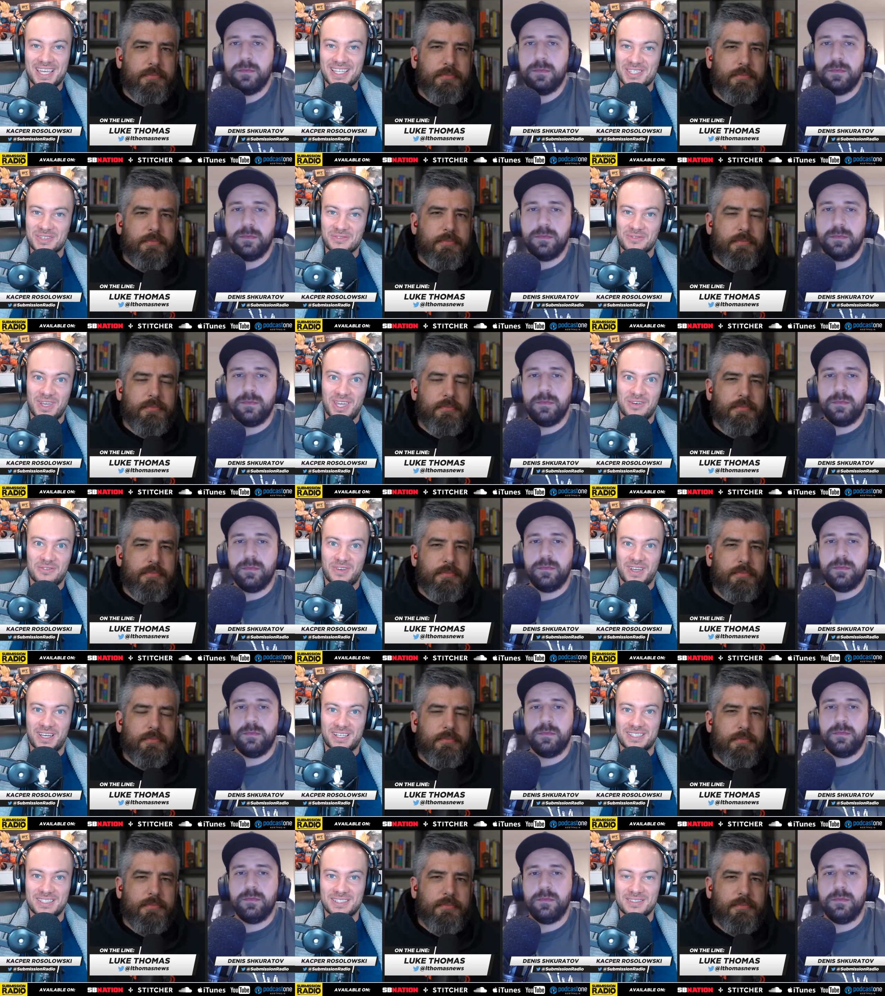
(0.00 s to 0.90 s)
Speaker 1: gets
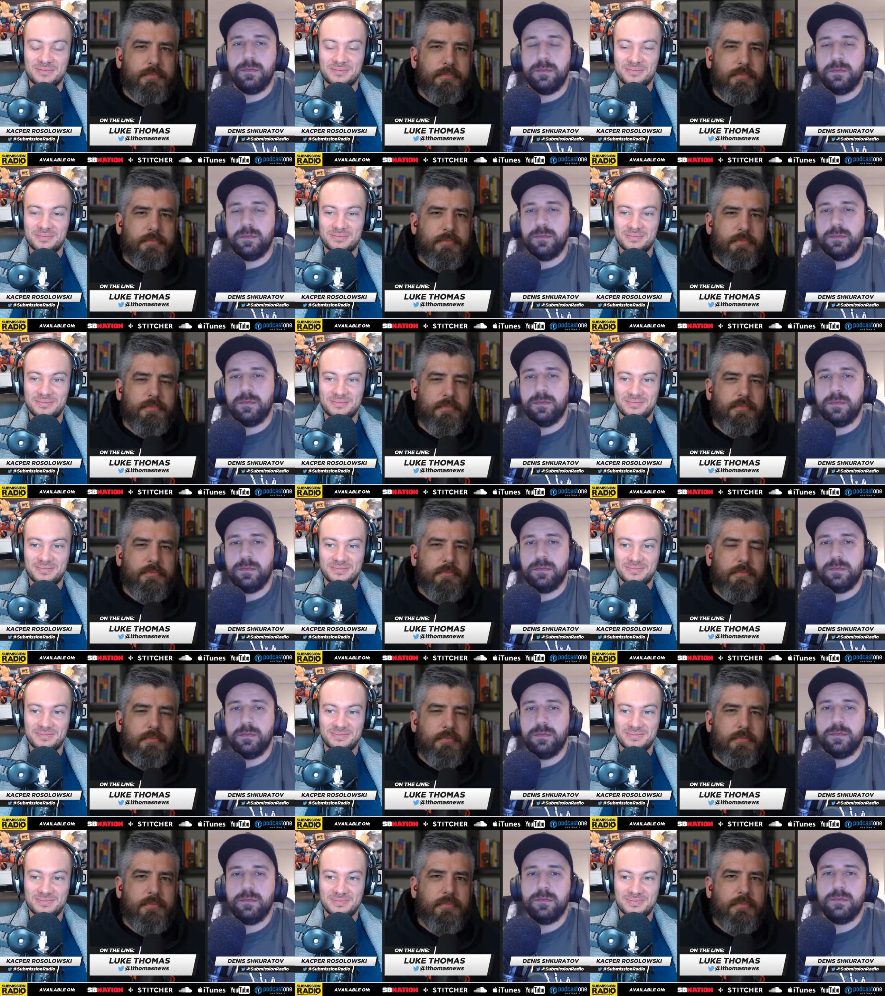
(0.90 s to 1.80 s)
infected?
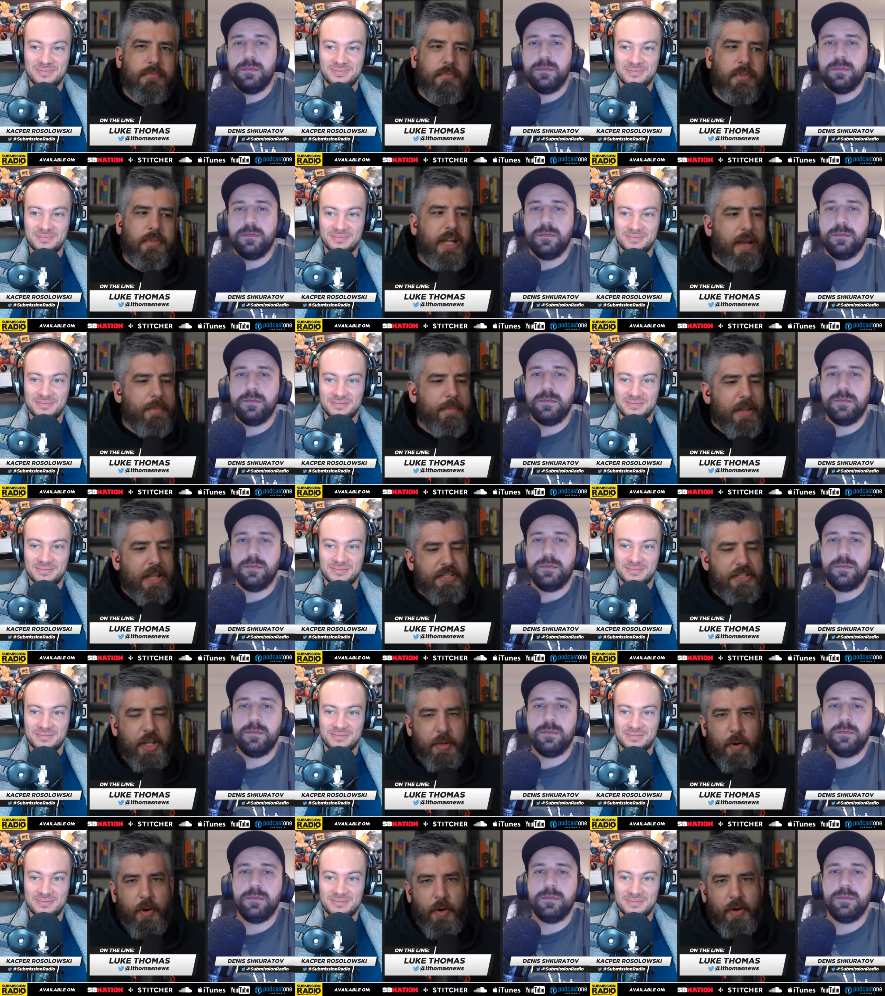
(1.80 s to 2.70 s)
Speaker 2: Yeah, I mean that's
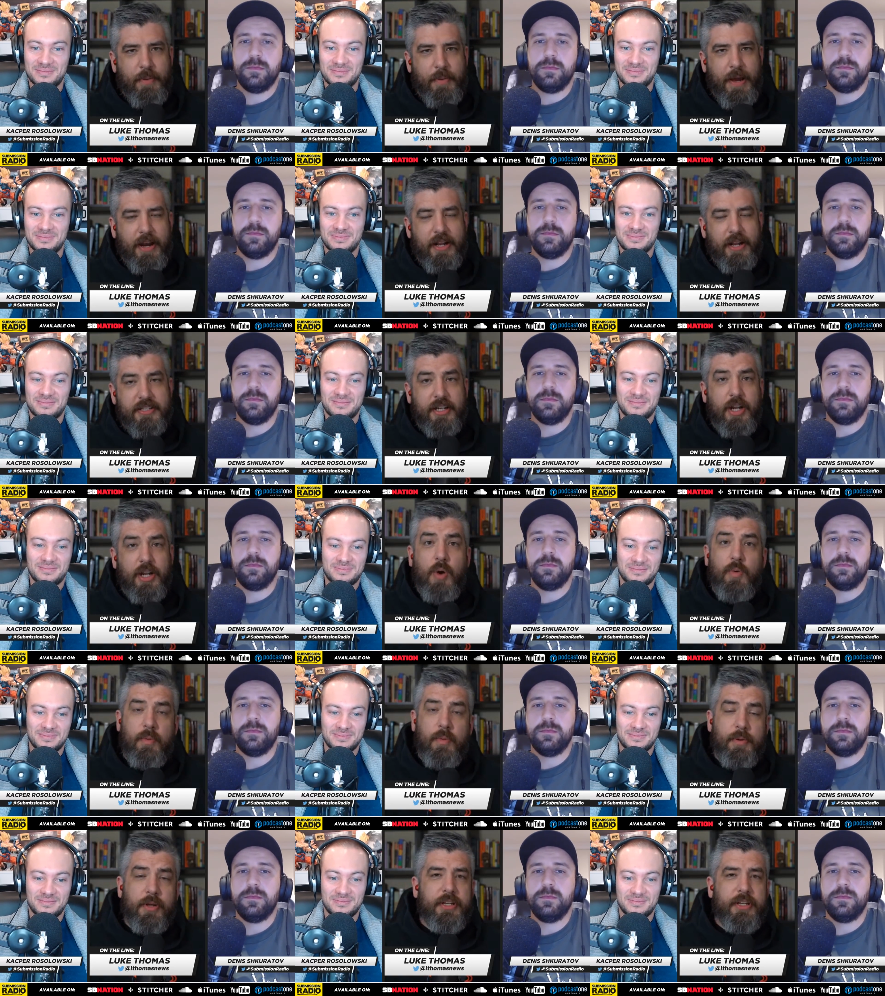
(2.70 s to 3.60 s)
the other part about it. It's like, oh,
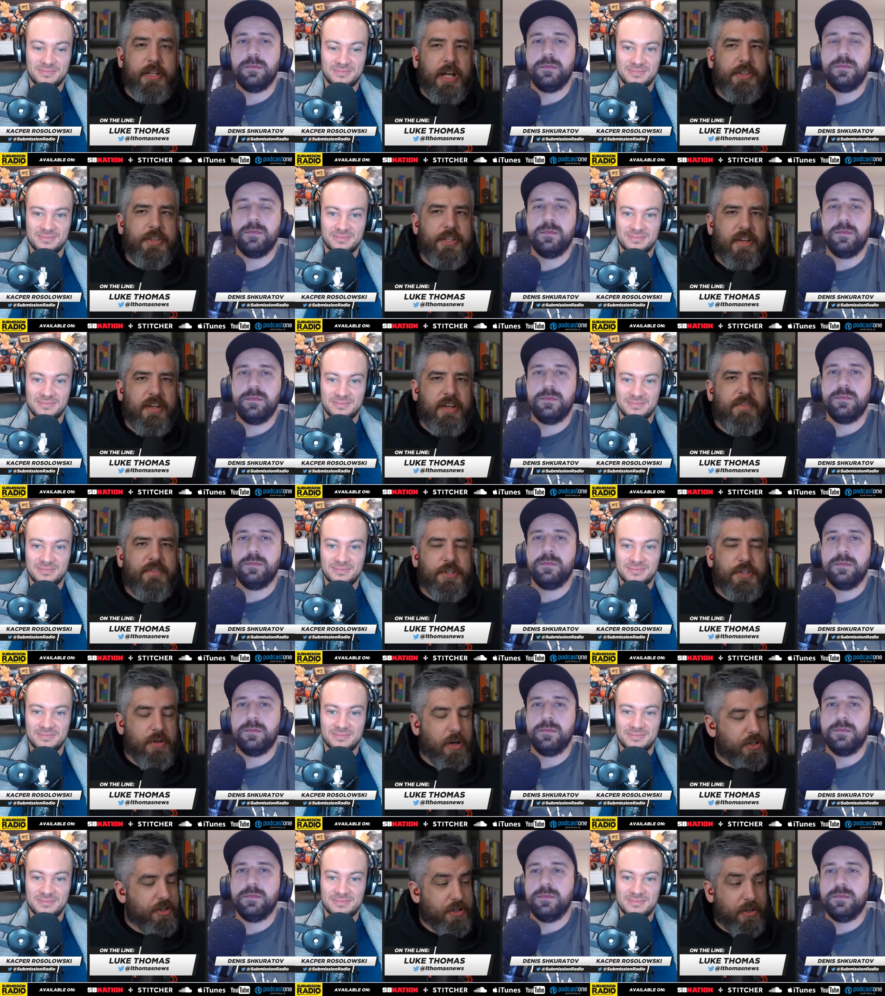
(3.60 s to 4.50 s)
we're building out the
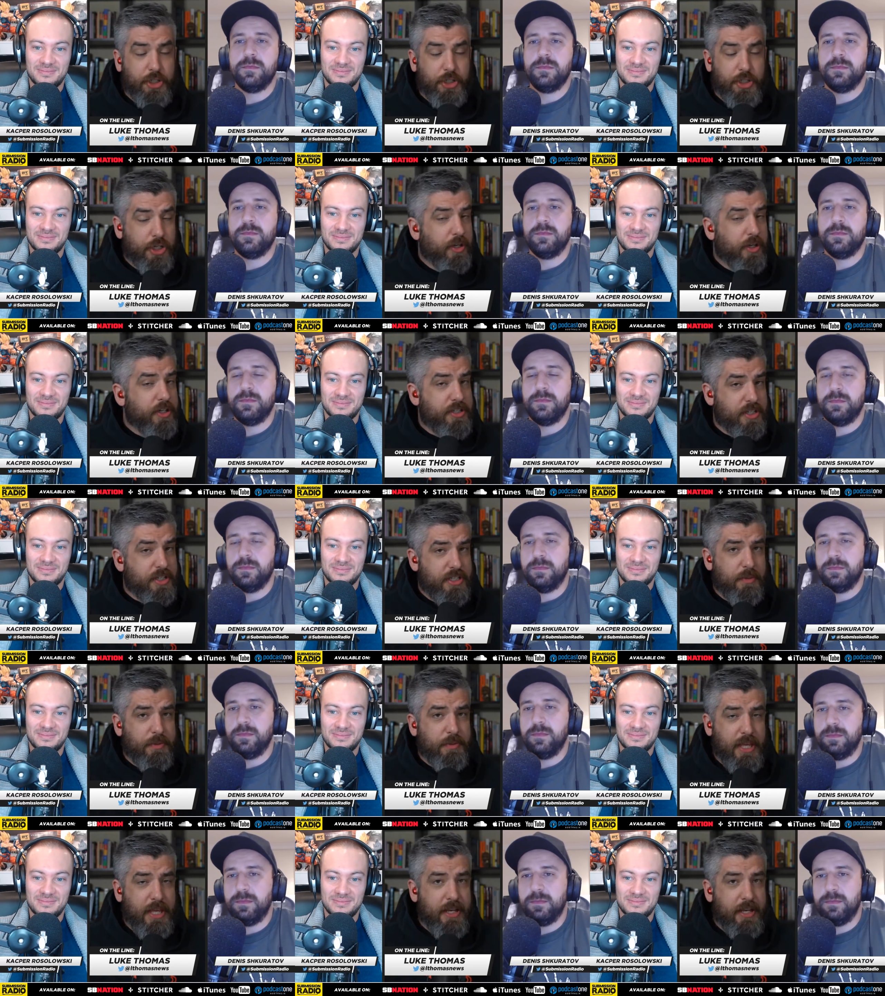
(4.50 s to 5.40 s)
infrastructure. Curious to
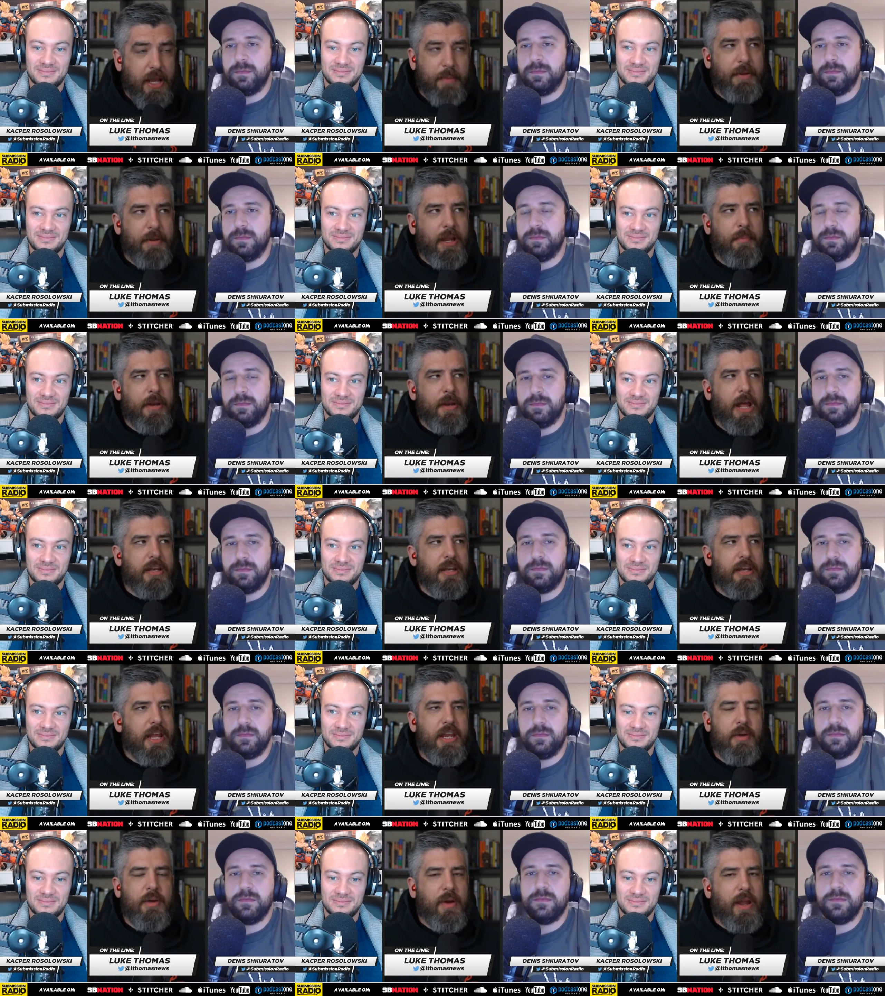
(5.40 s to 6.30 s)
see what that is. I mean, I'm not
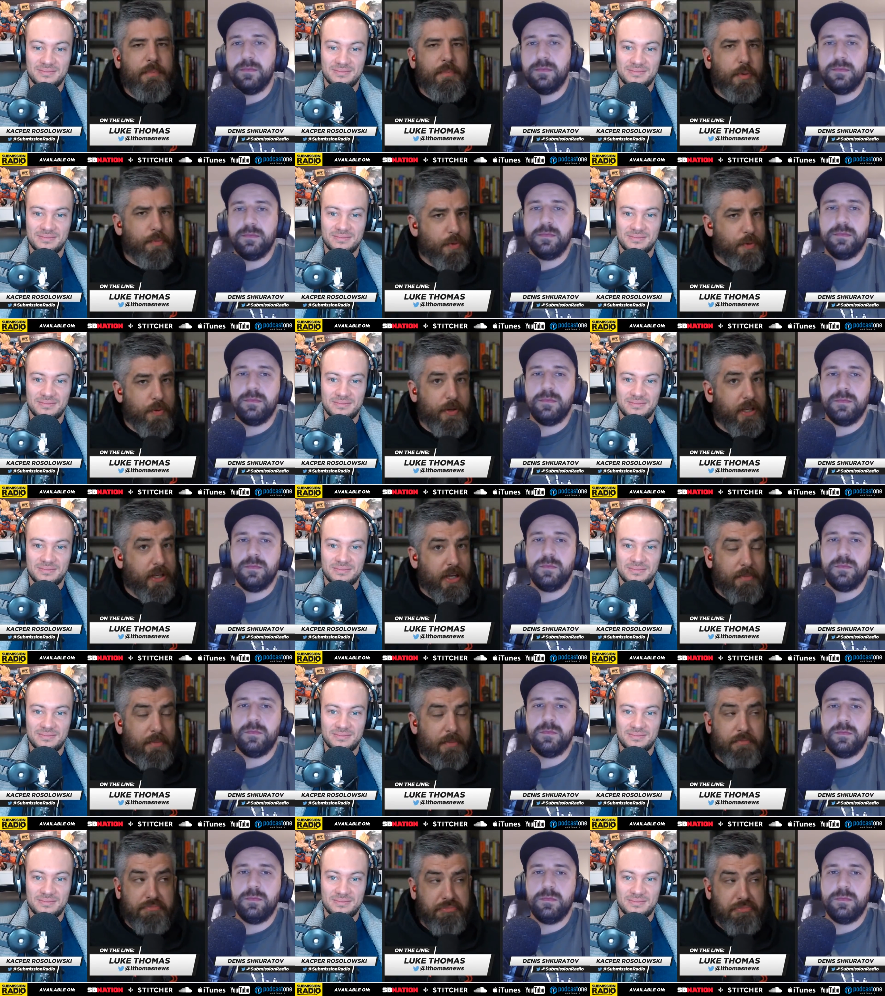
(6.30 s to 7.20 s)
in any way poo-pooing
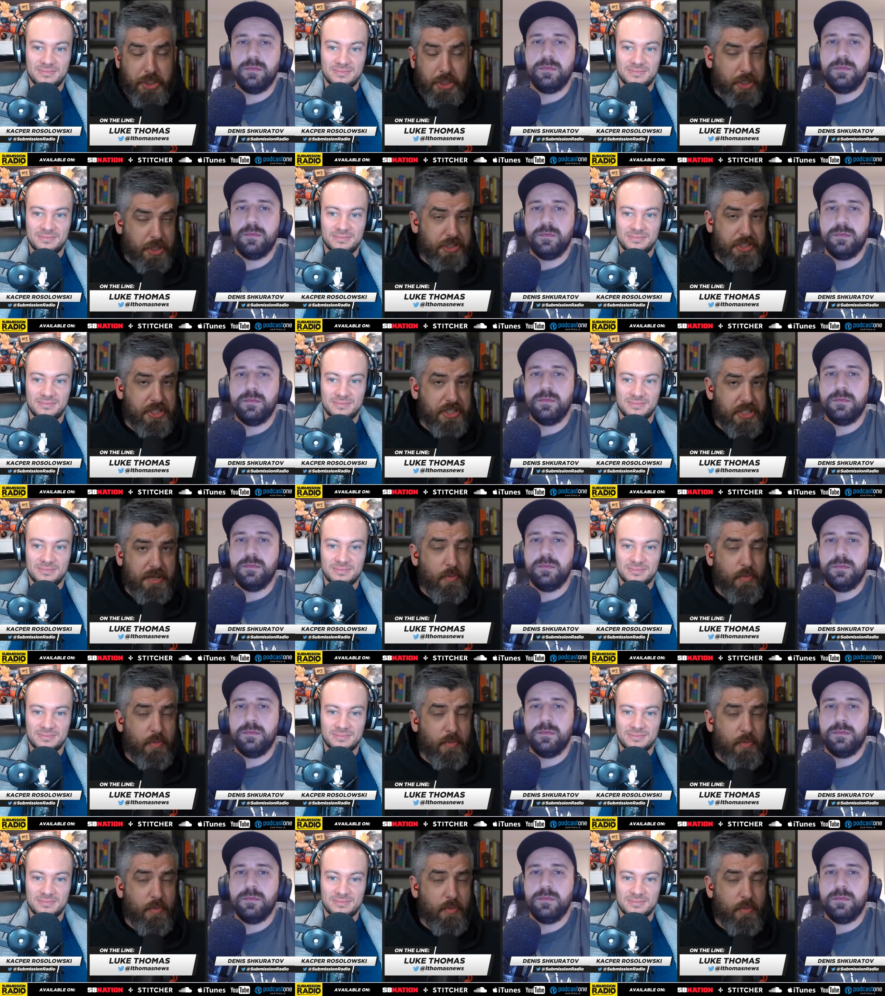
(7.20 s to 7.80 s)
it. I'm curious to see